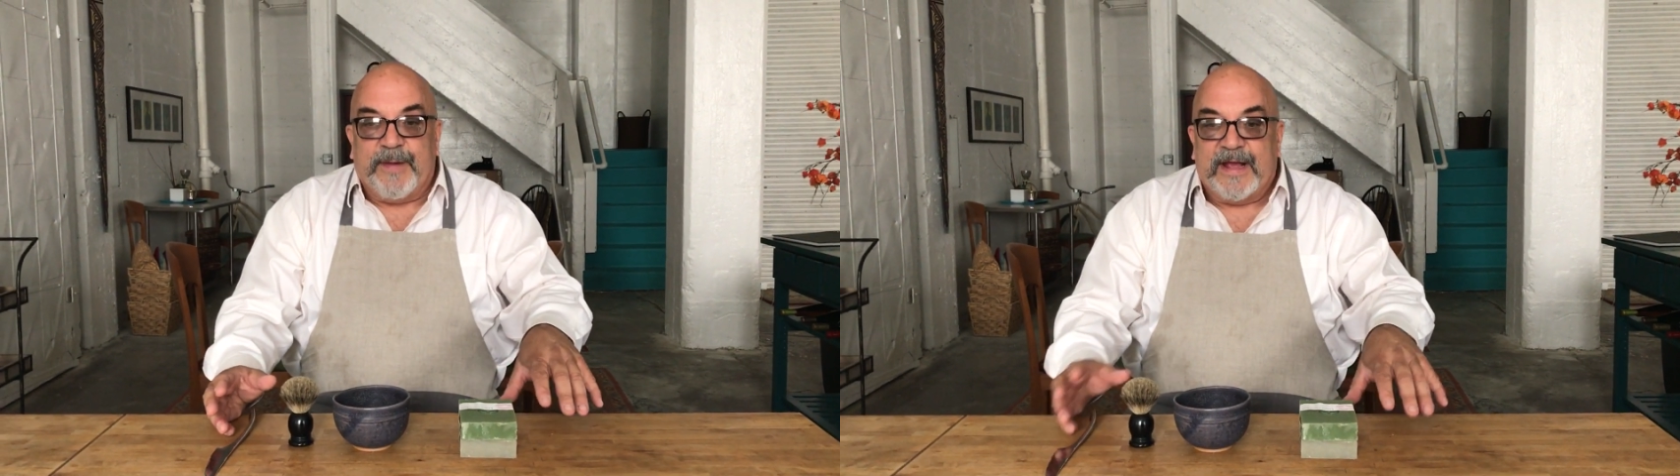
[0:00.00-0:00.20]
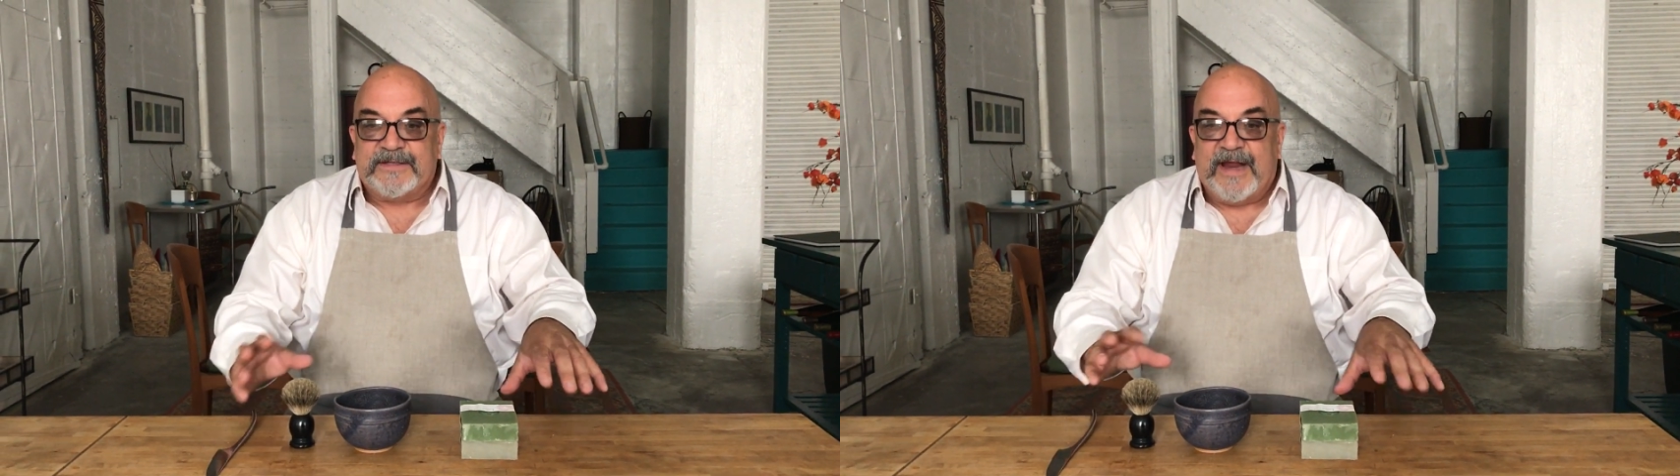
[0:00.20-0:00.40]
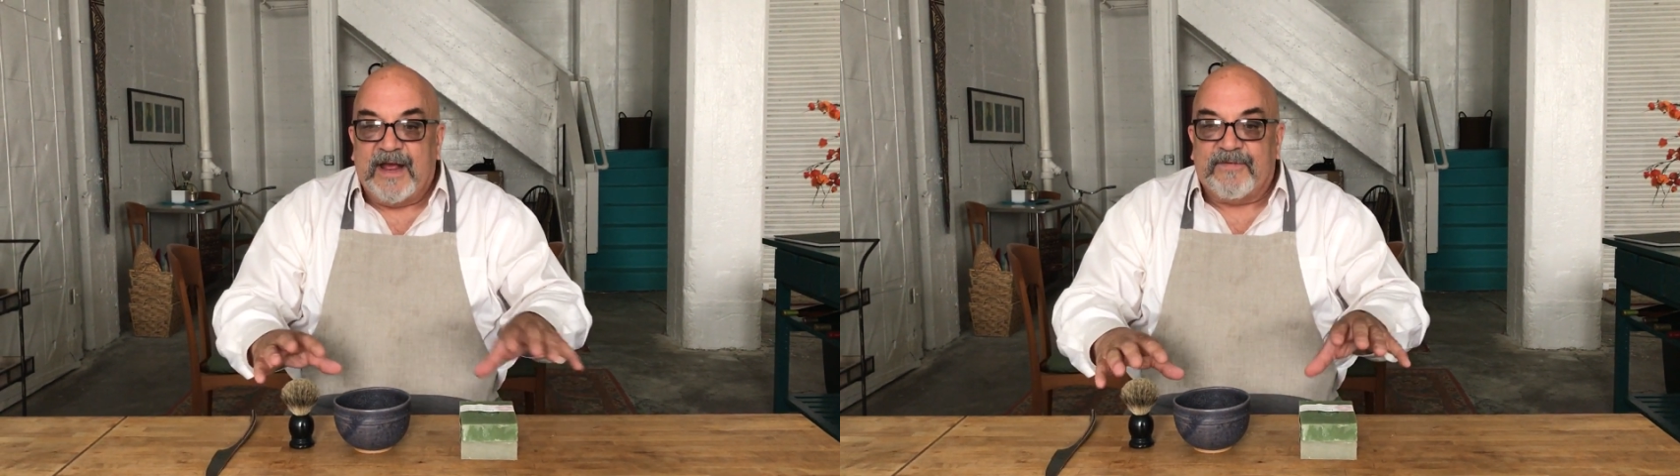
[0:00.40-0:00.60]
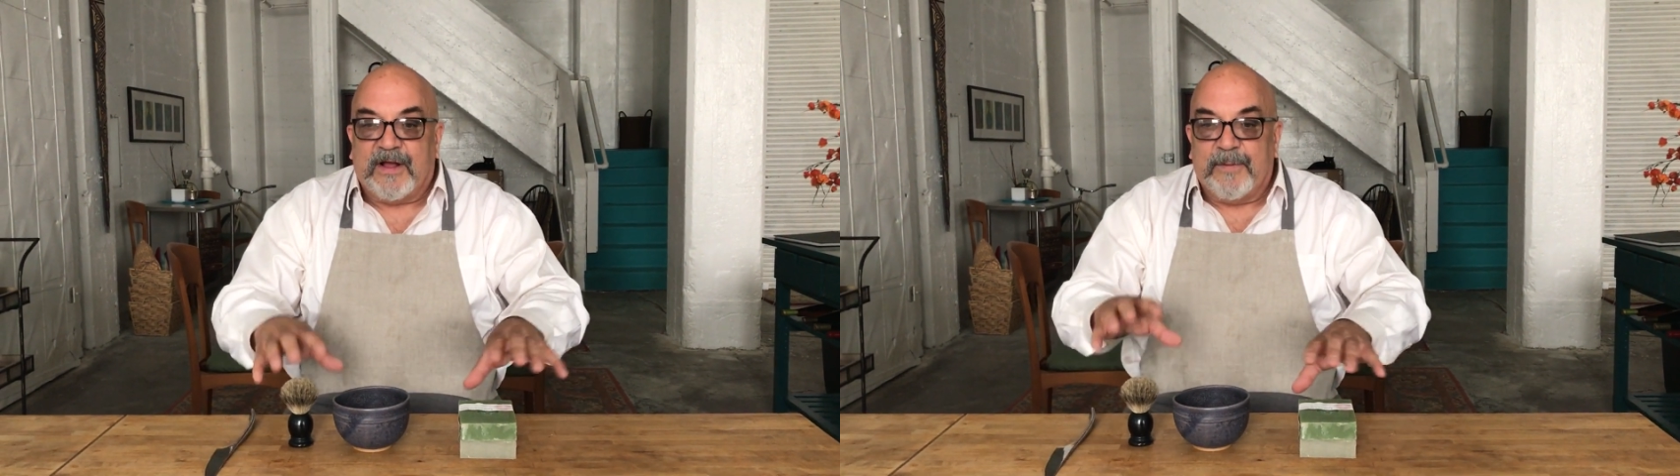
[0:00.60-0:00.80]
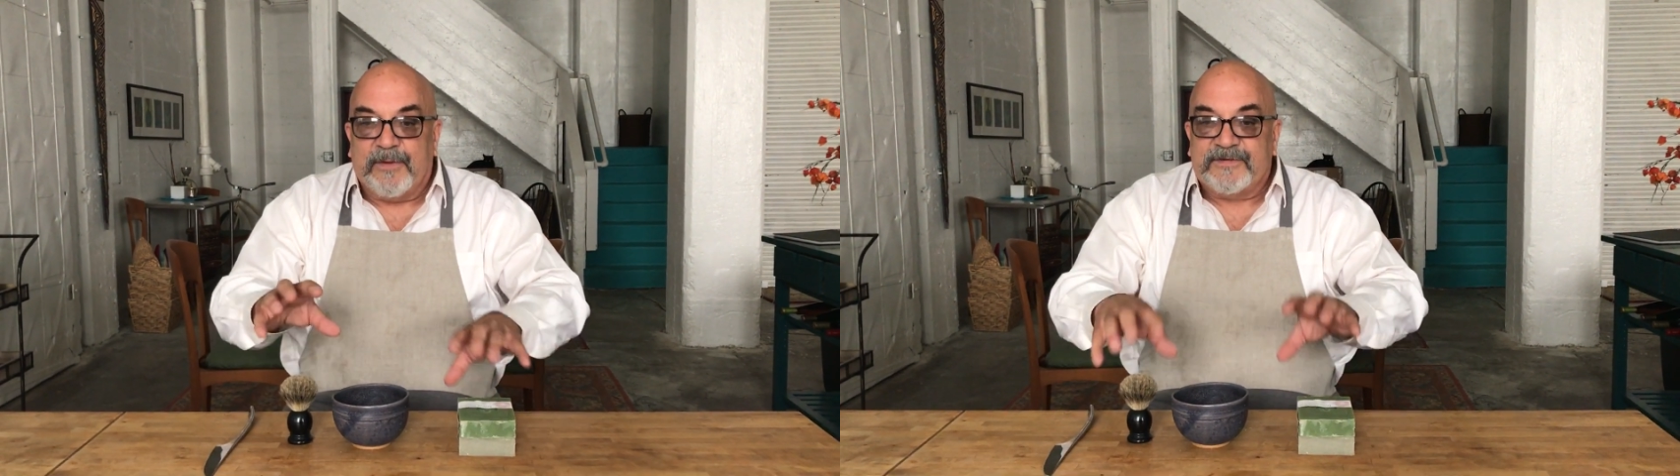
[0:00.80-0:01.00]
has to have a
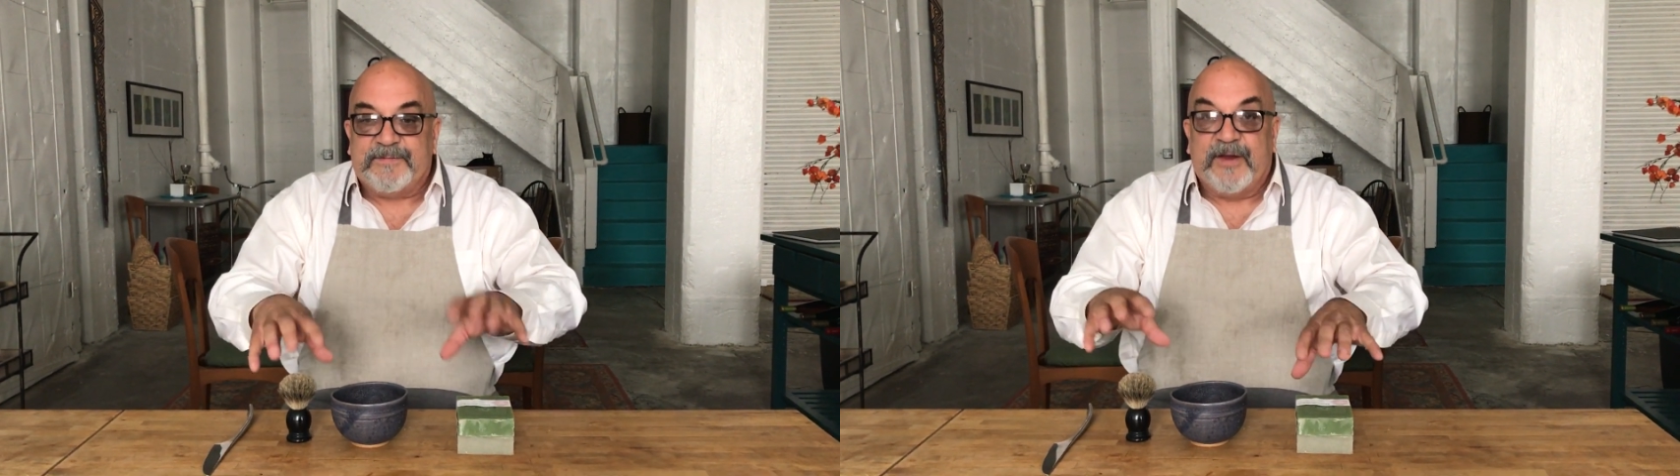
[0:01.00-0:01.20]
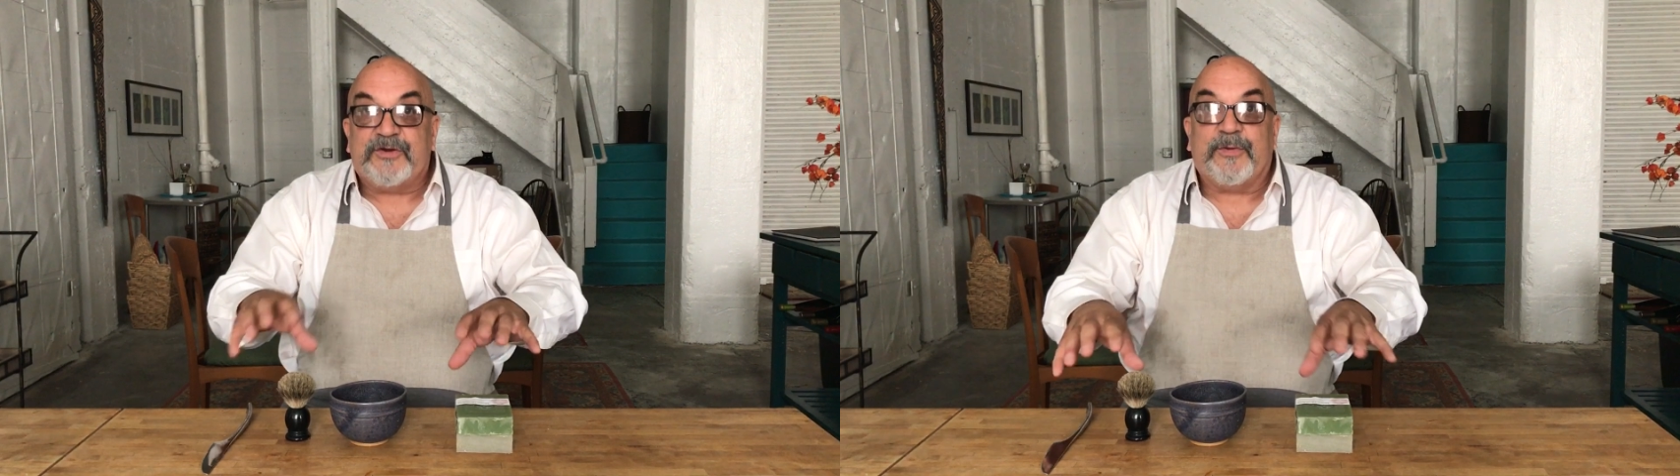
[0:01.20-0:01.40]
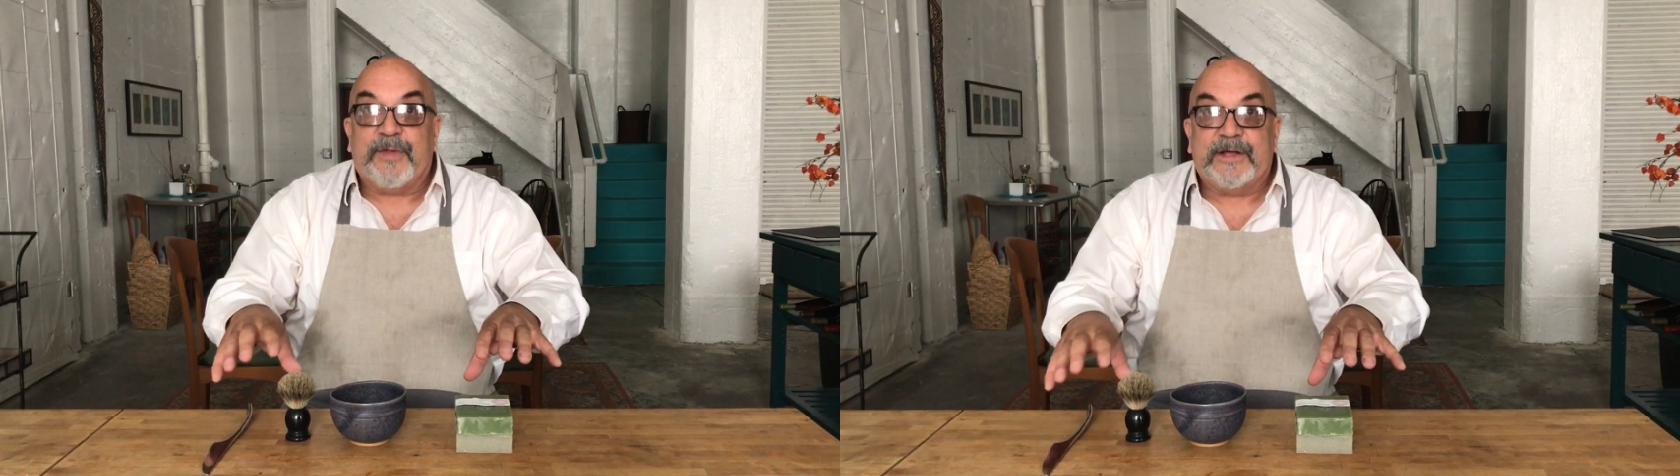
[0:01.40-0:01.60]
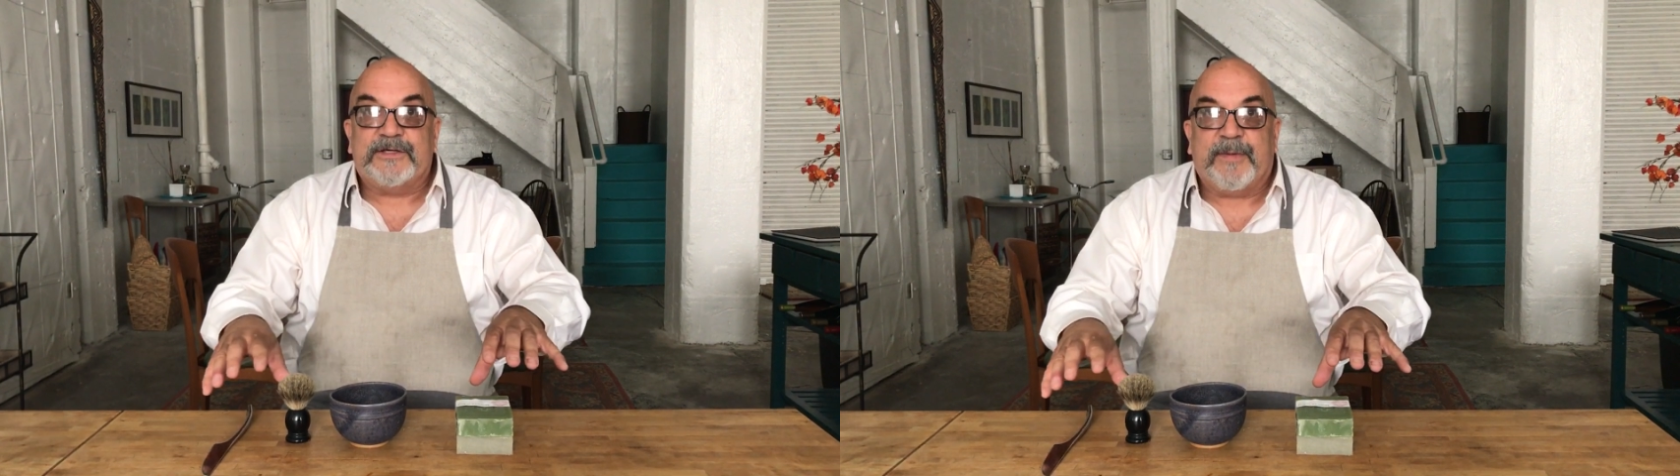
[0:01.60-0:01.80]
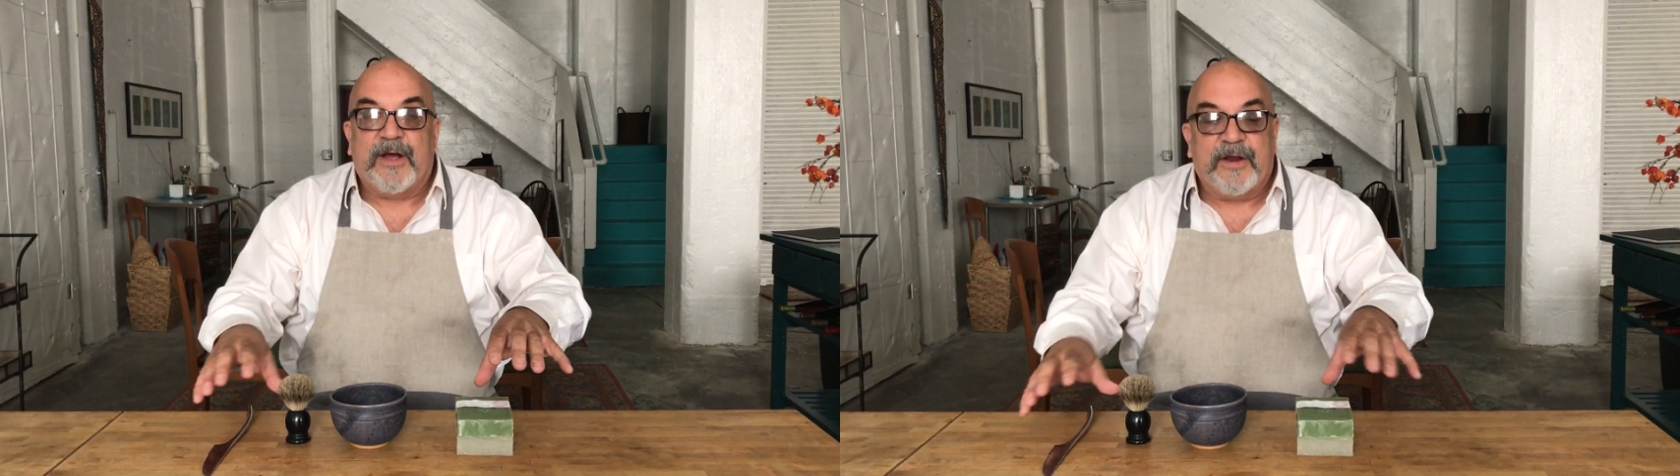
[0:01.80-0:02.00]
couple of special things
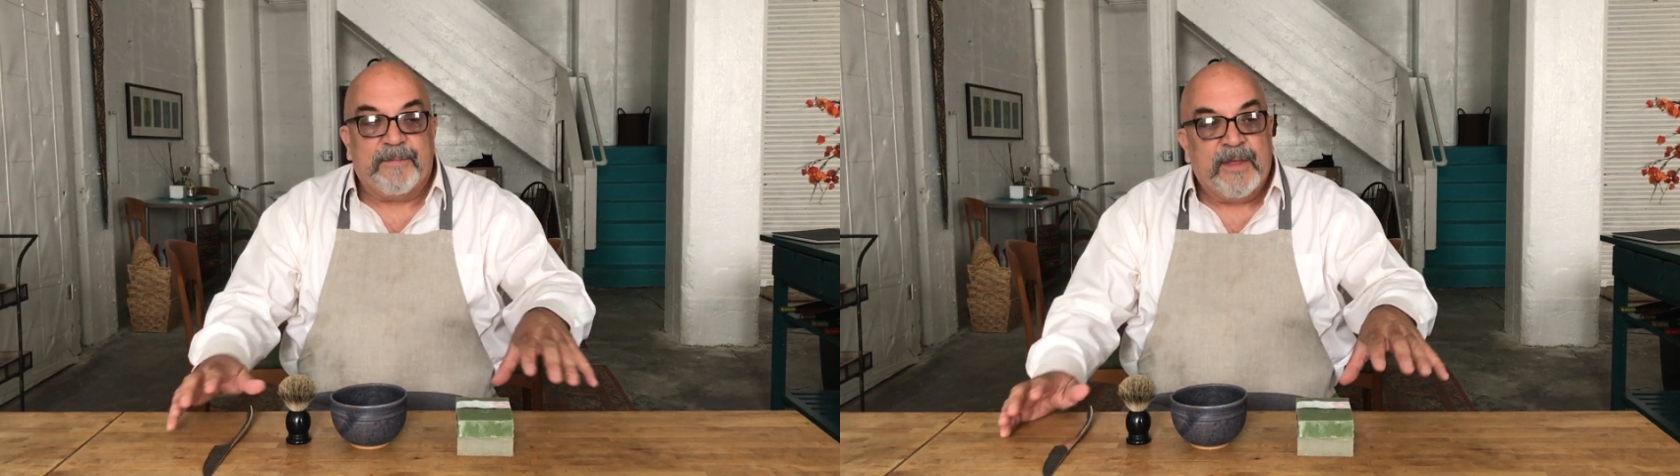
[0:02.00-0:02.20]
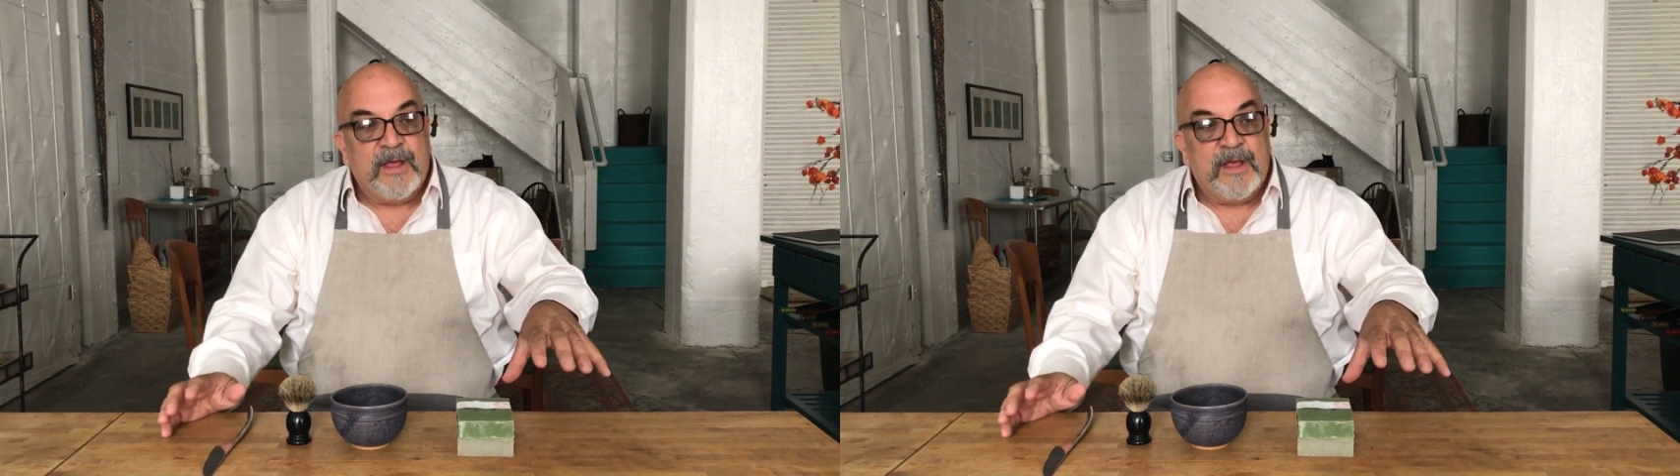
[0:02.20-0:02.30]
about it.